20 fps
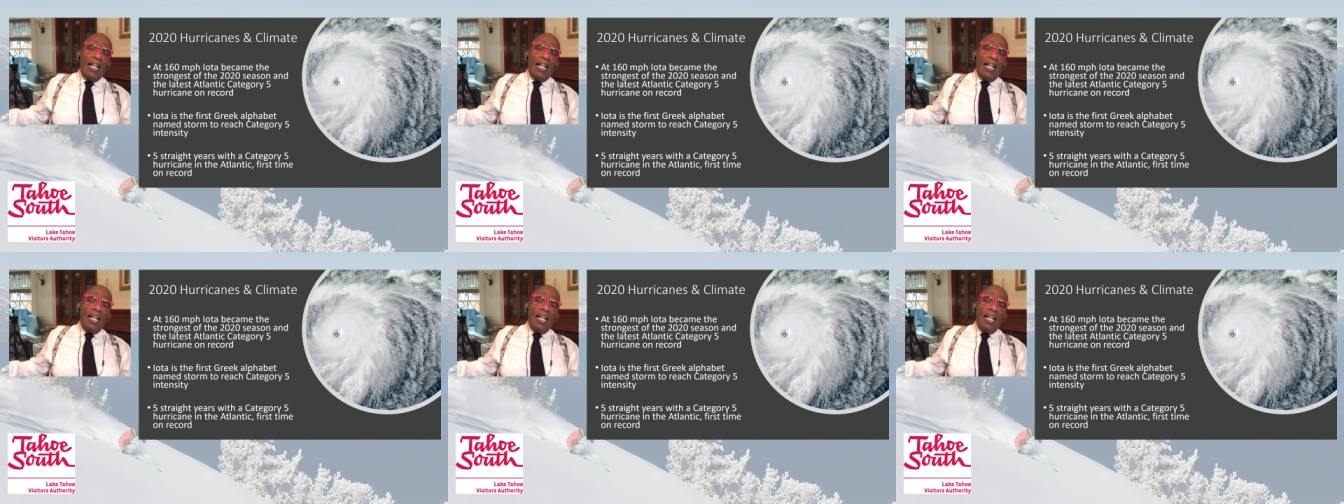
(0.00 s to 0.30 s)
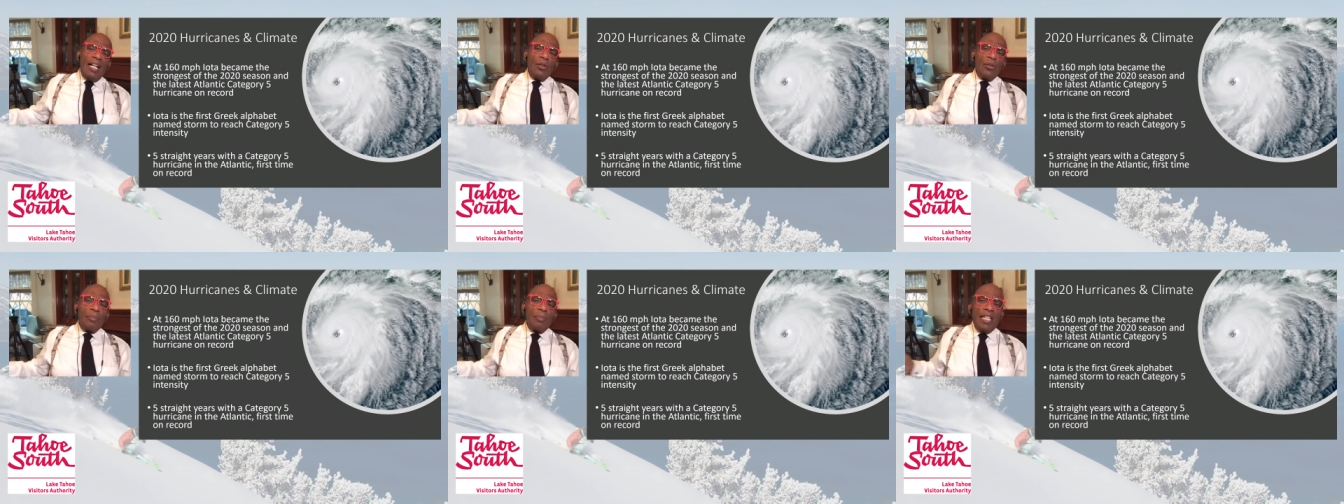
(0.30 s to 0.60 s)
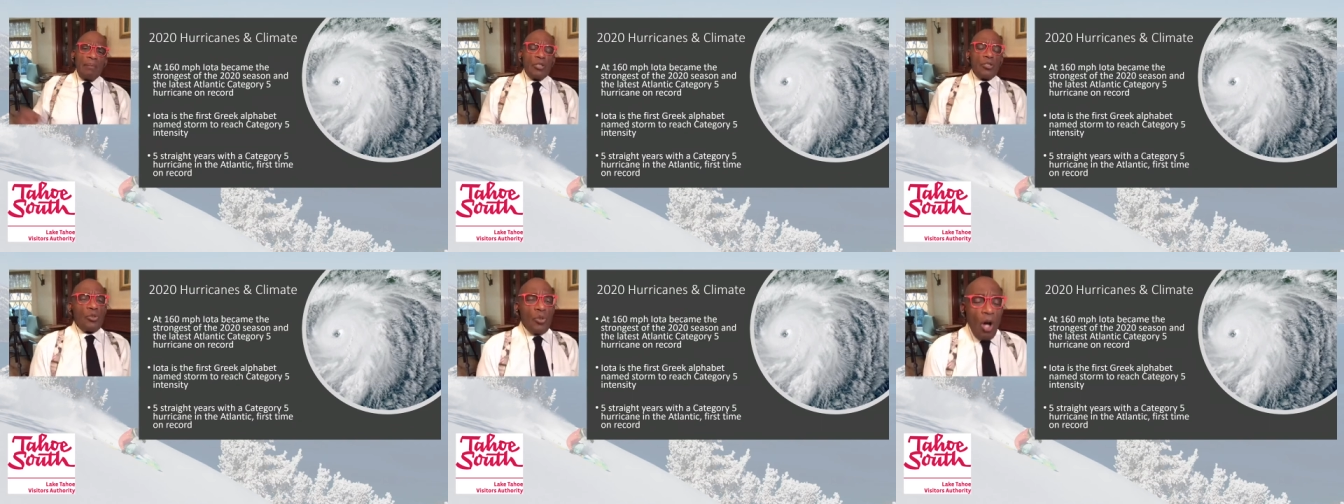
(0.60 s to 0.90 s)
Iota
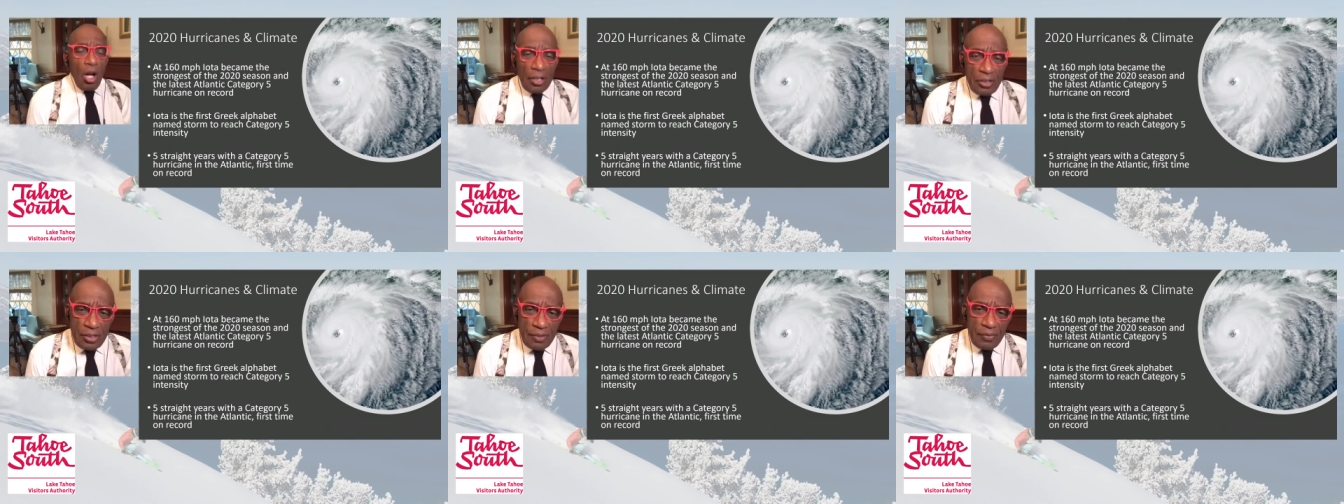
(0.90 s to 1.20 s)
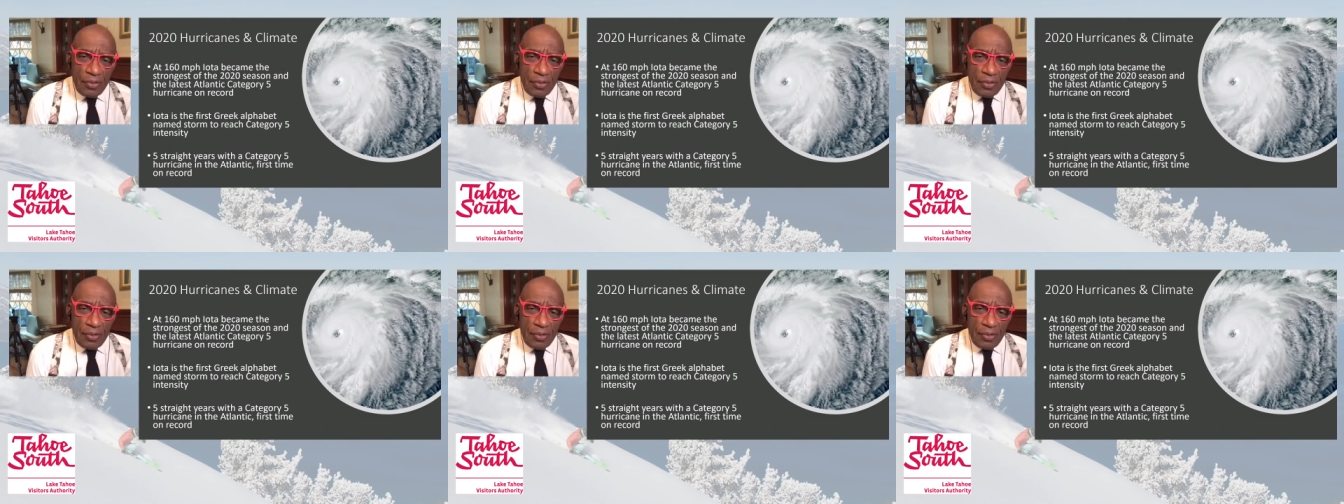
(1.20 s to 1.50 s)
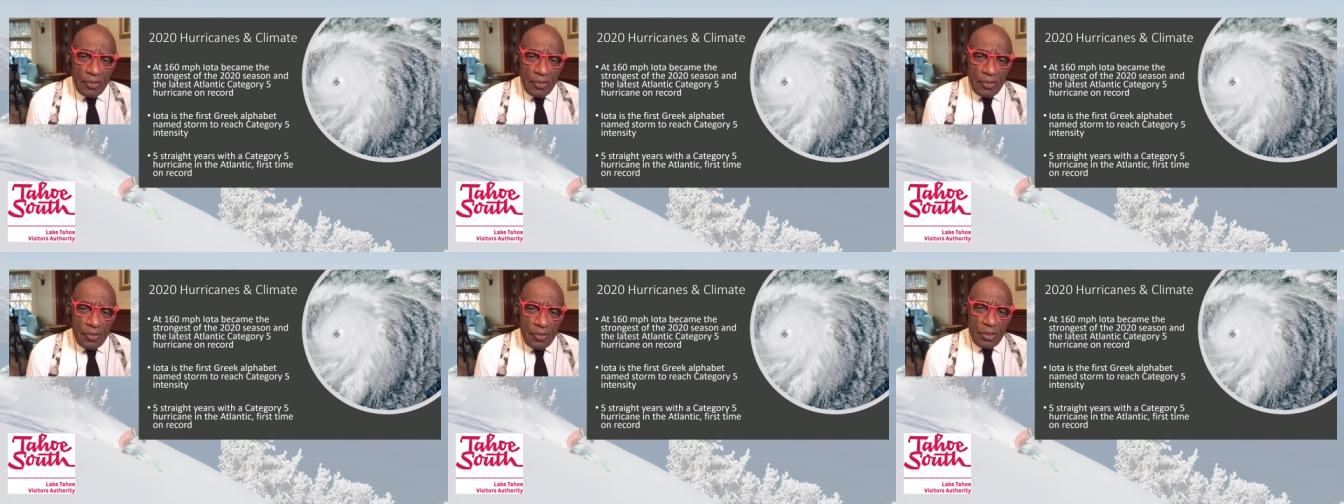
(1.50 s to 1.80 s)
became the
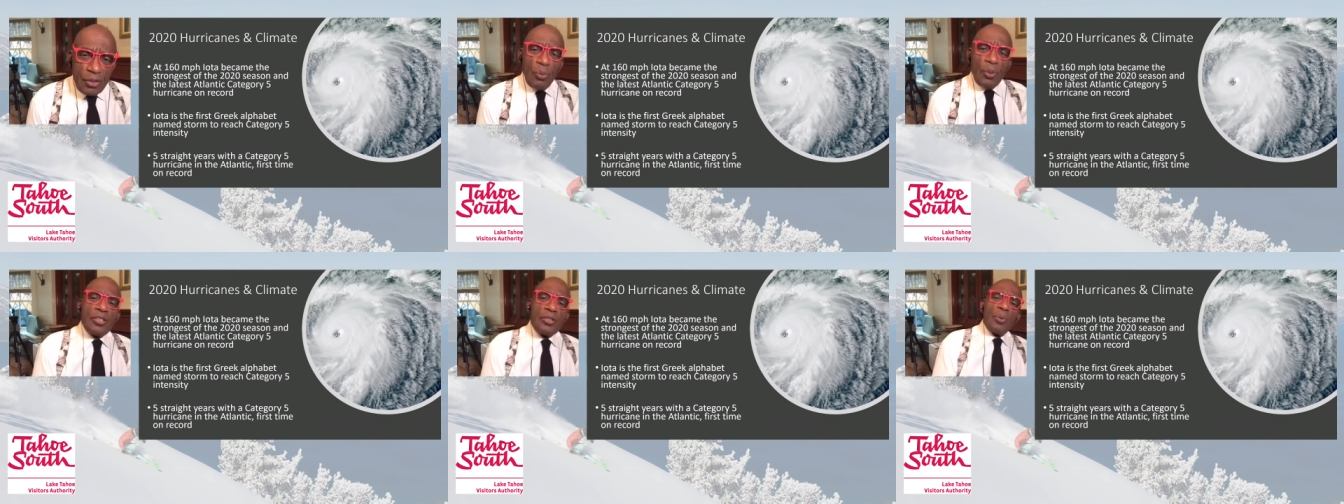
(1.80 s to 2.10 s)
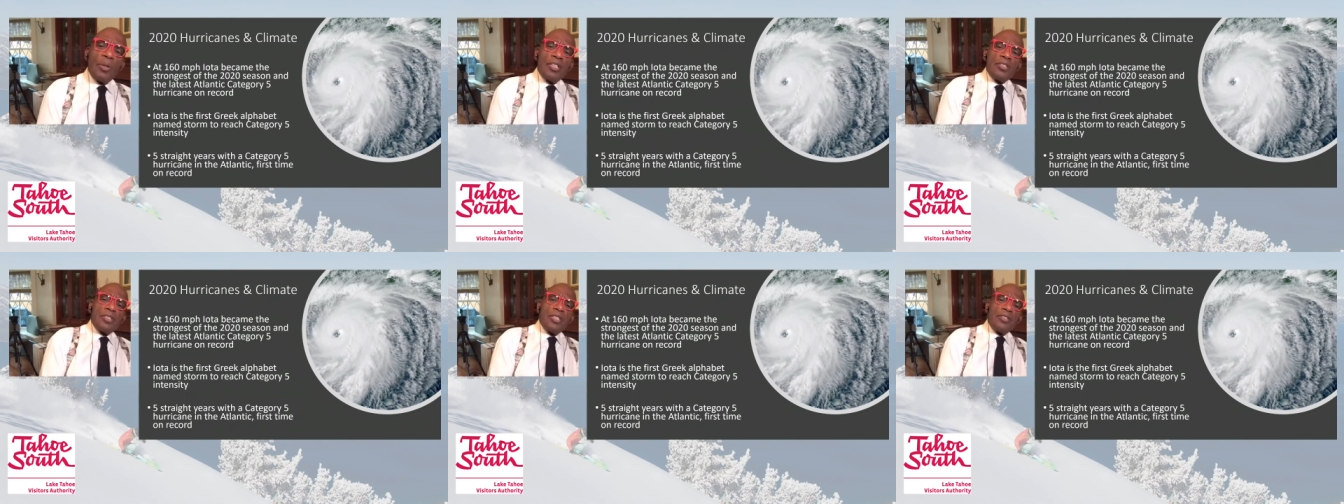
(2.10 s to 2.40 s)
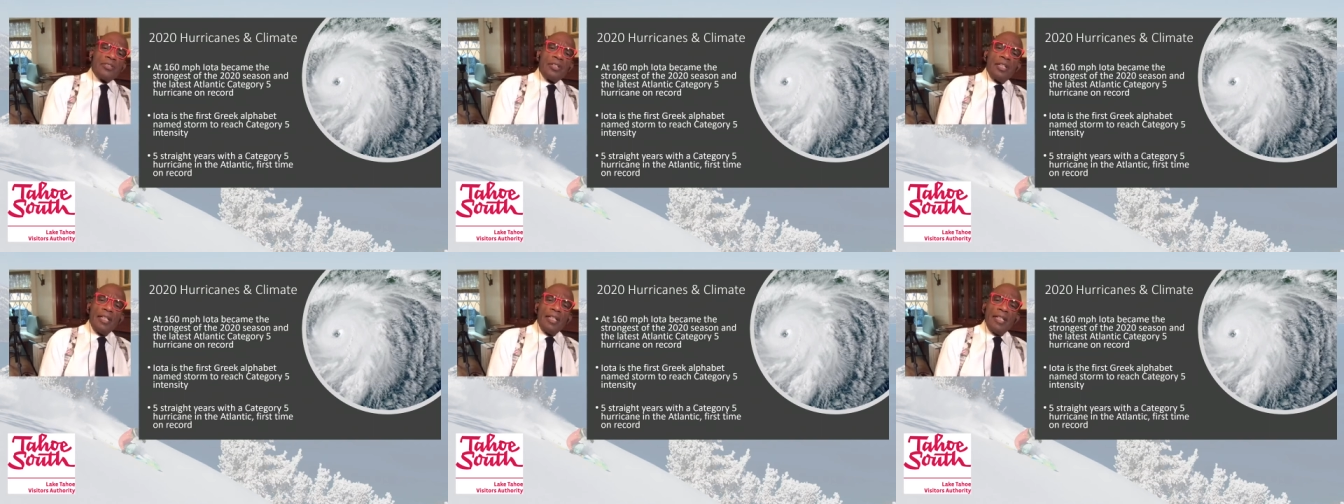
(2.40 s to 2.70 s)
strongest of the
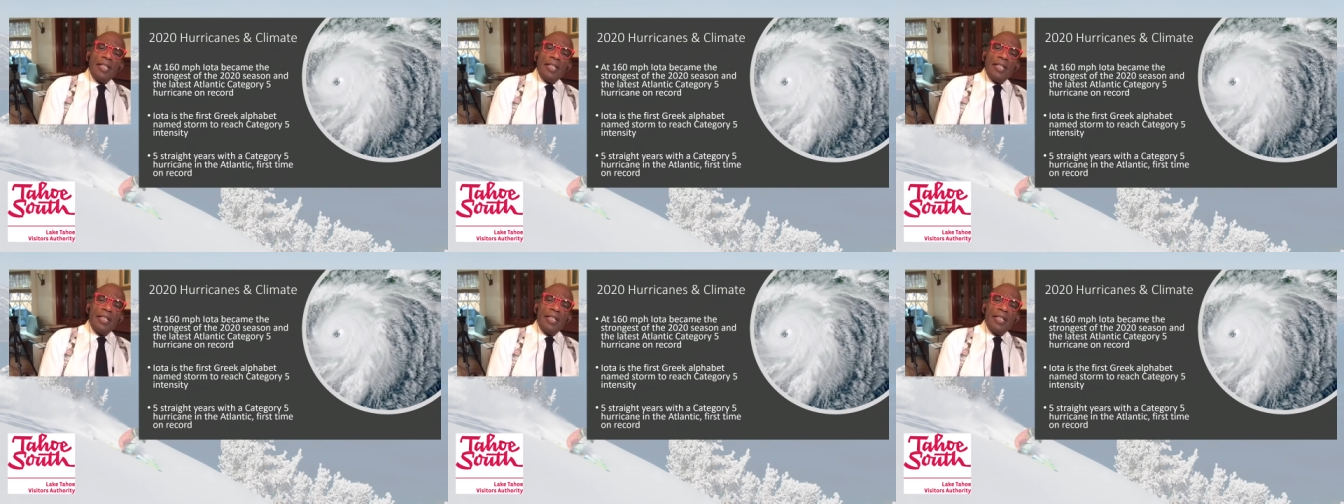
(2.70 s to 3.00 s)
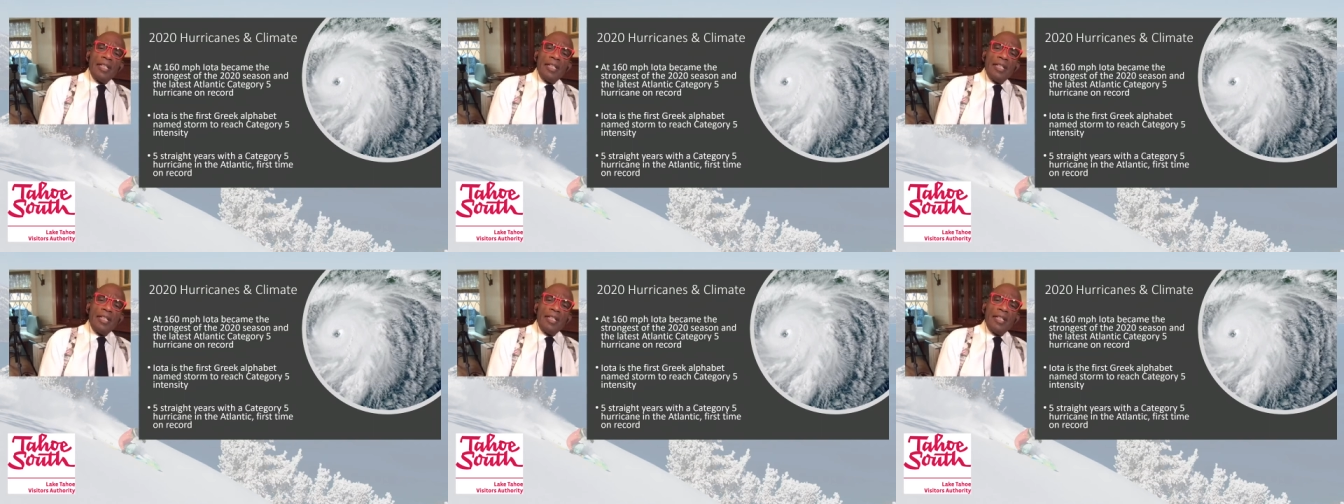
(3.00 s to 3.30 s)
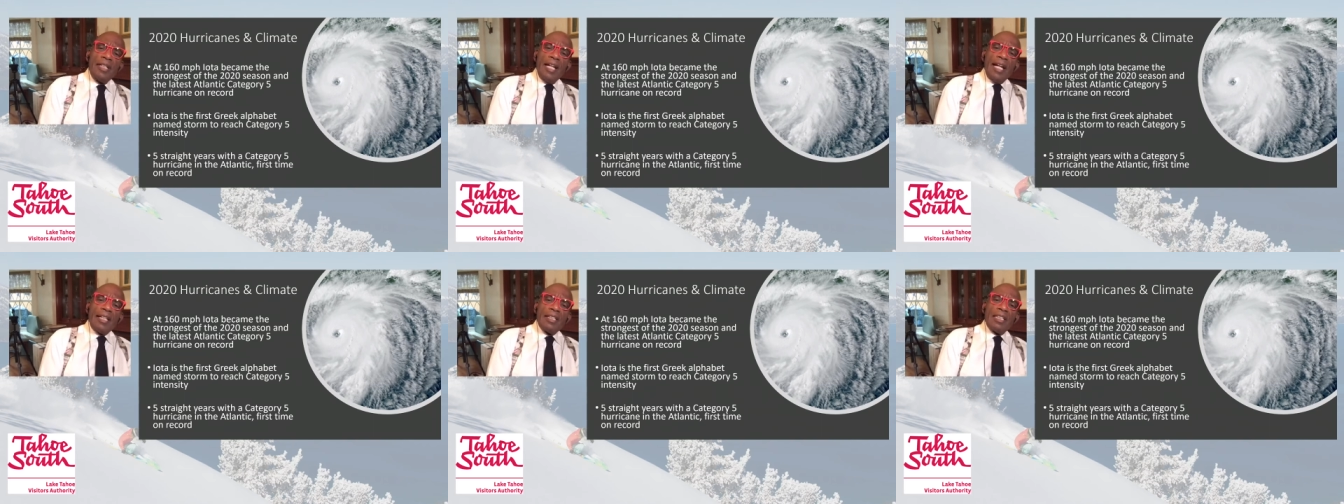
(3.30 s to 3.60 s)
2020 season
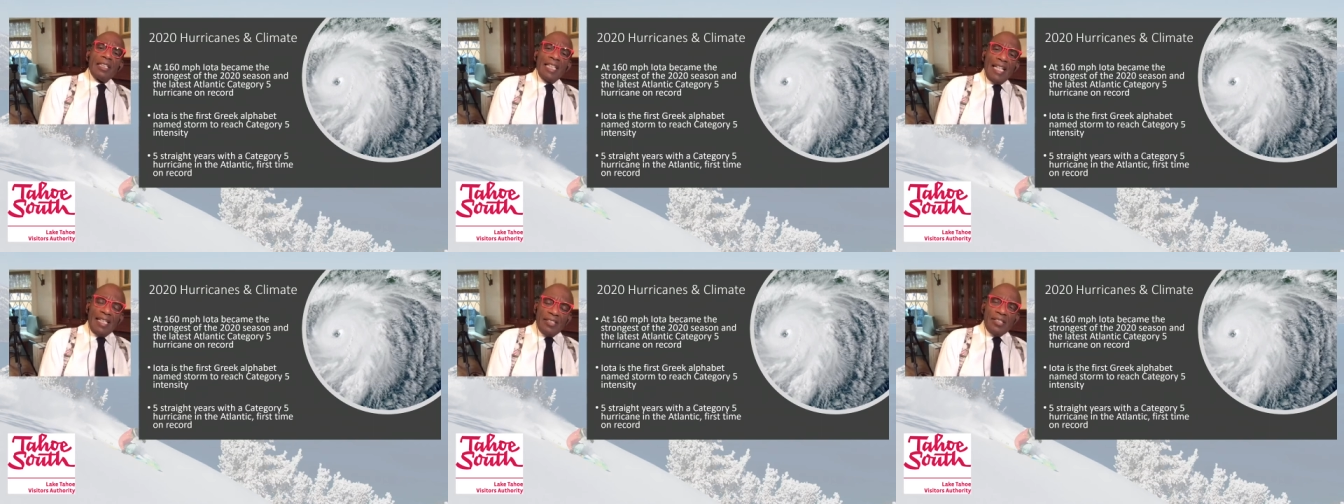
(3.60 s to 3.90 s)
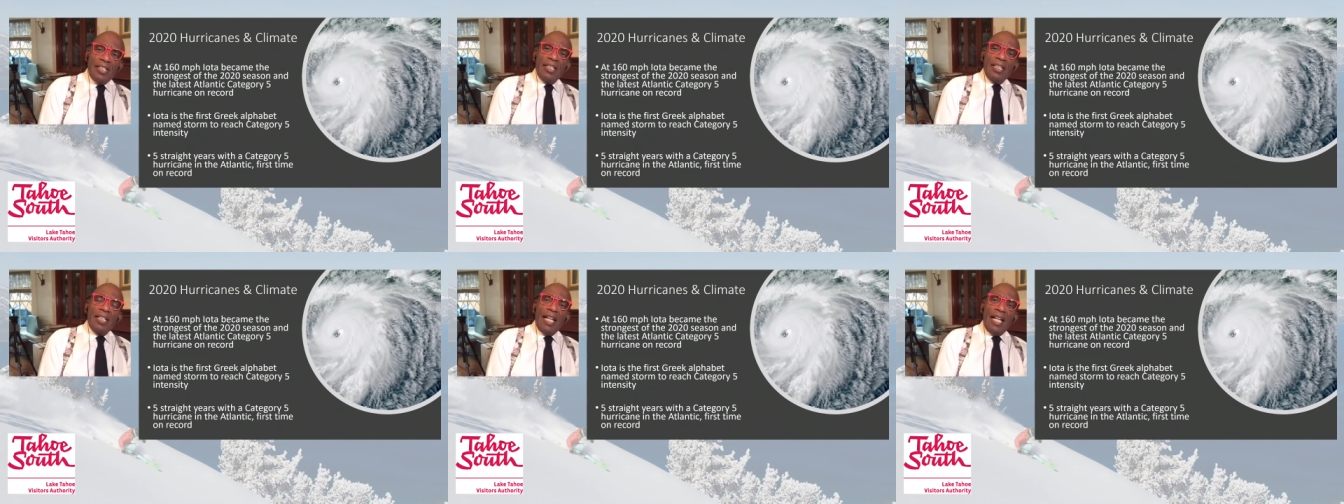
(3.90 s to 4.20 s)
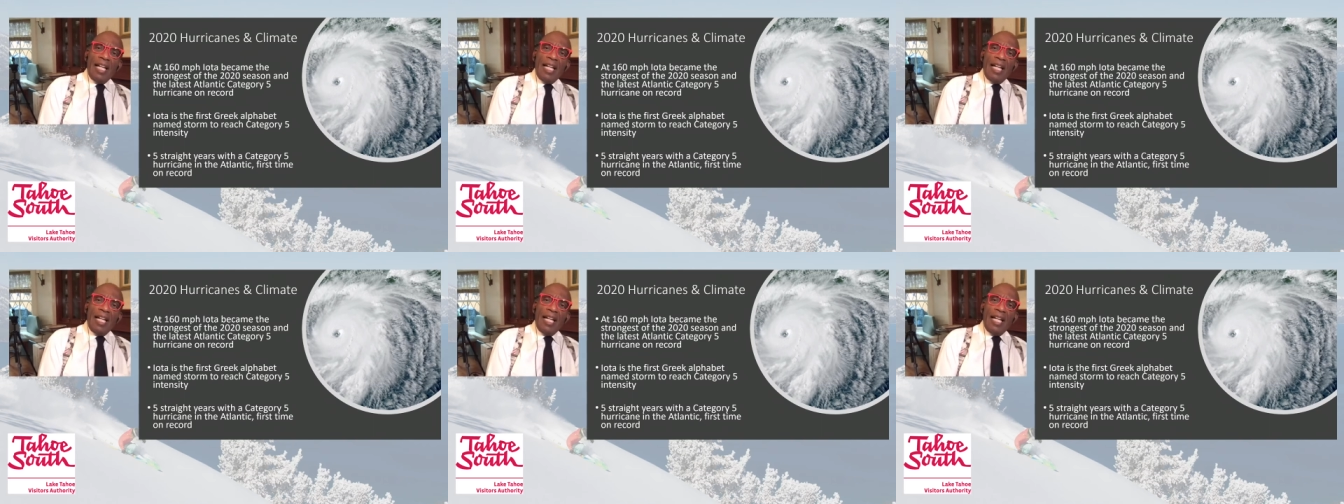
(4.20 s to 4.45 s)
and the latest